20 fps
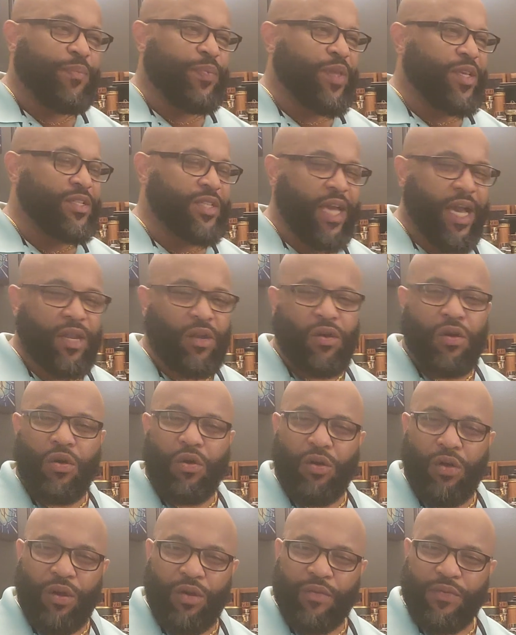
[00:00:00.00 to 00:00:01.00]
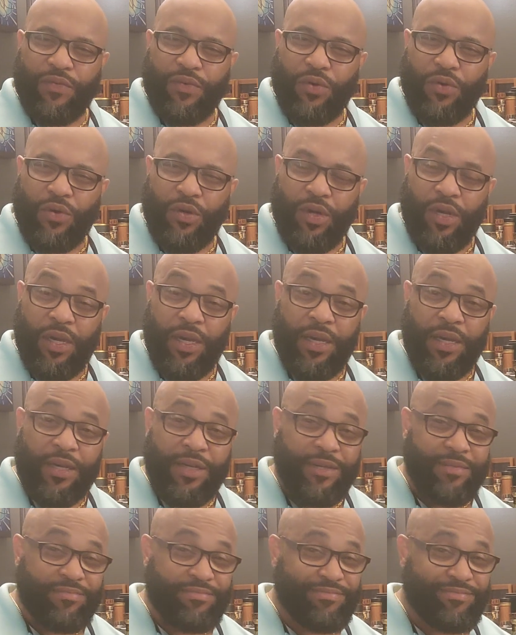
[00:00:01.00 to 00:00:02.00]
it's kind of hard
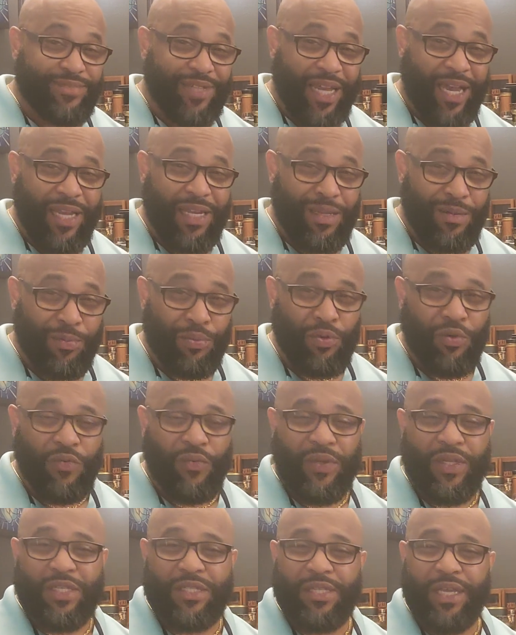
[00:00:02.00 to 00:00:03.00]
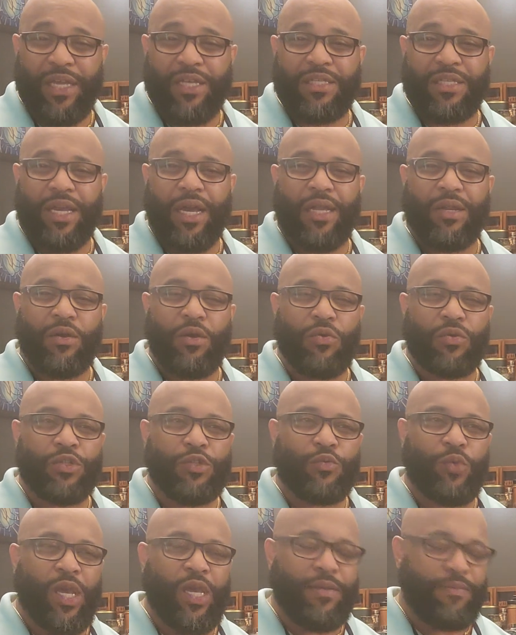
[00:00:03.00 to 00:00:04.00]
for 90 proof for these days to kind of hold
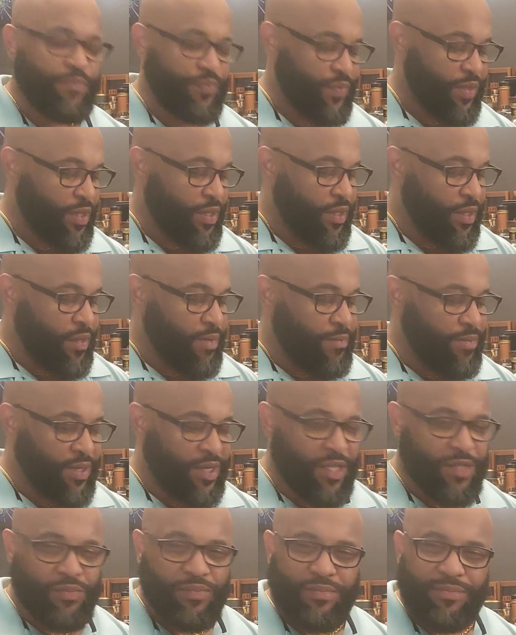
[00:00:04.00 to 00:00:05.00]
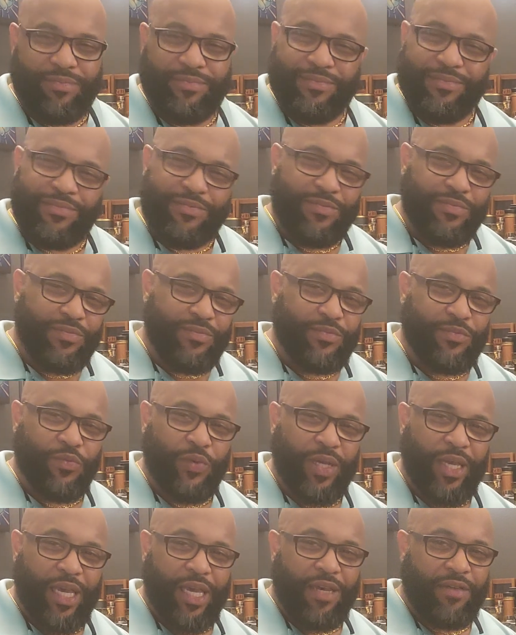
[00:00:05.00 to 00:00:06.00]
its weight because
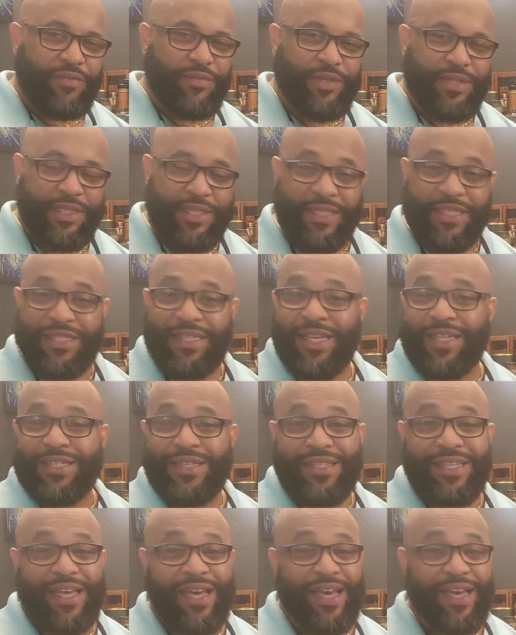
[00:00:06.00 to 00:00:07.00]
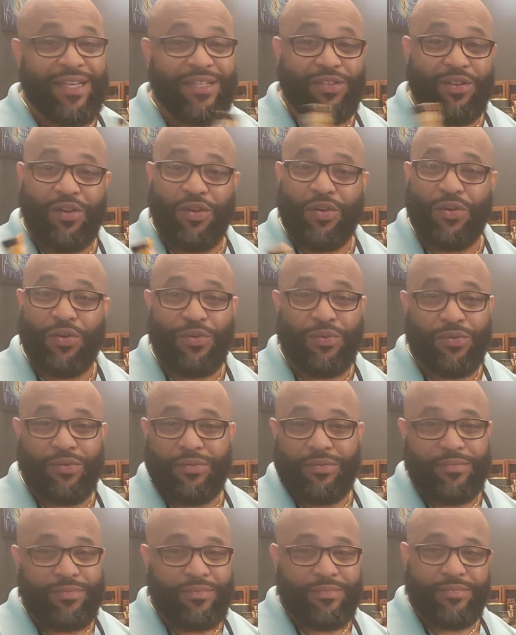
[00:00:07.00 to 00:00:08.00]
we have desensitized our
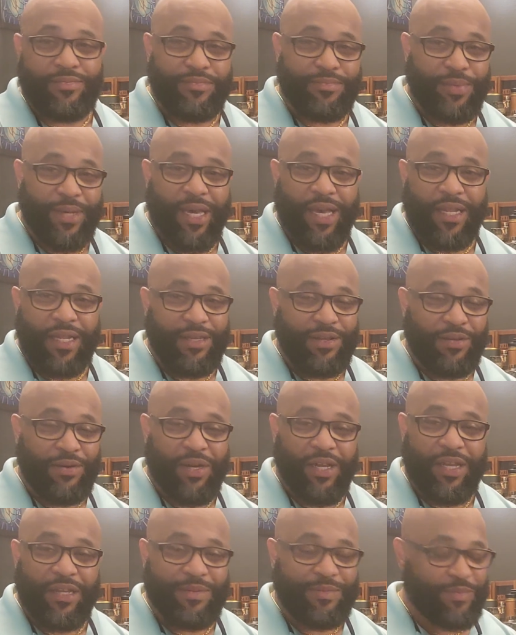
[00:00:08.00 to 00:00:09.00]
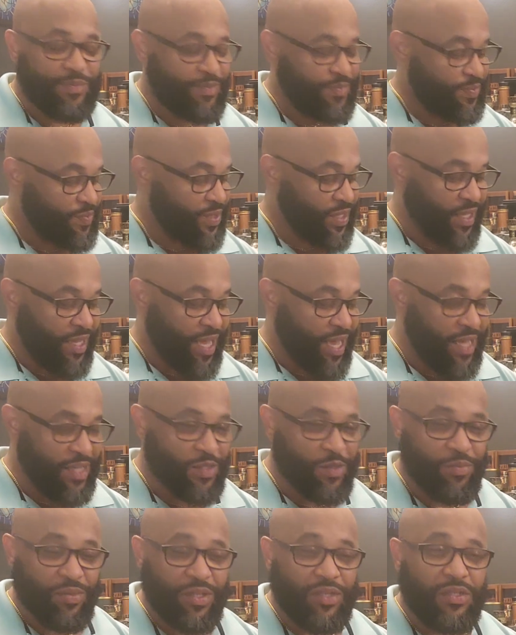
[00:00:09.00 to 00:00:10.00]
whole palate, right? It has
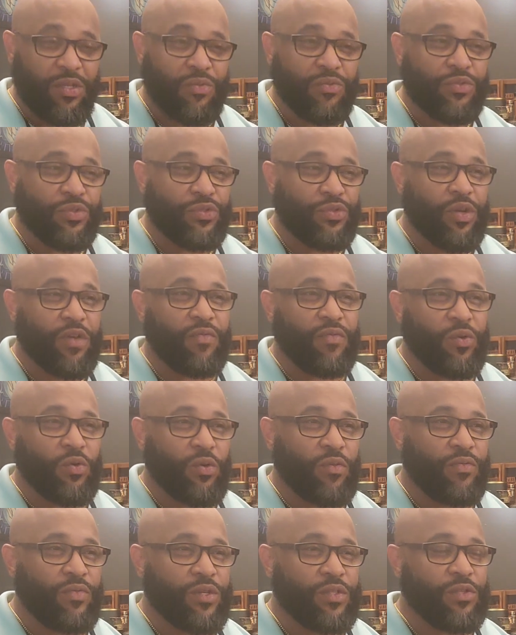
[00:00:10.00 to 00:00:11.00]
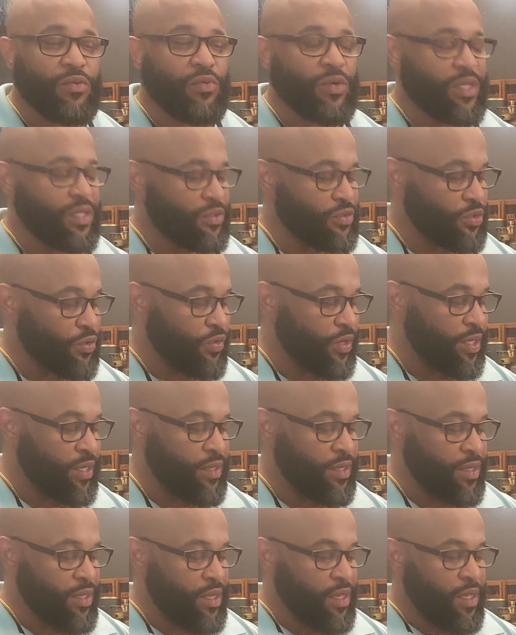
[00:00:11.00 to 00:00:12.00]
to be a certain strength in order for us to really enjoy
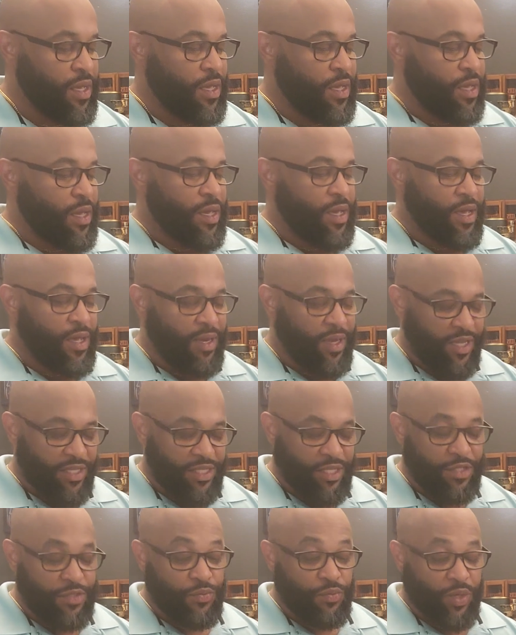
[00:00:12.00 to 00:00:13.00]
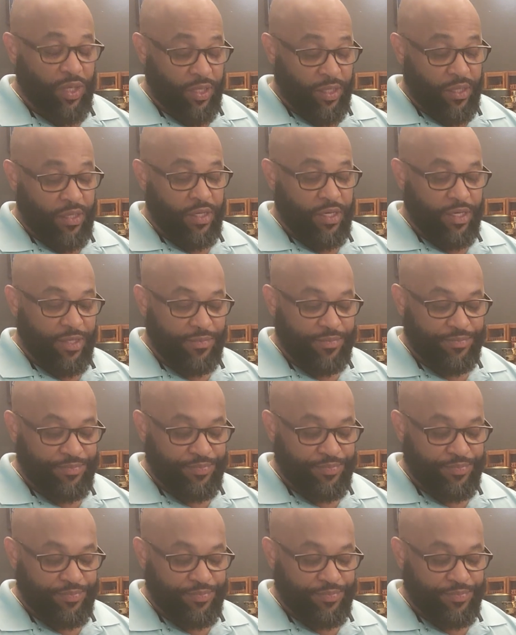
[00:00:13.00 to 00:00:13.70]
it, unless it's really good.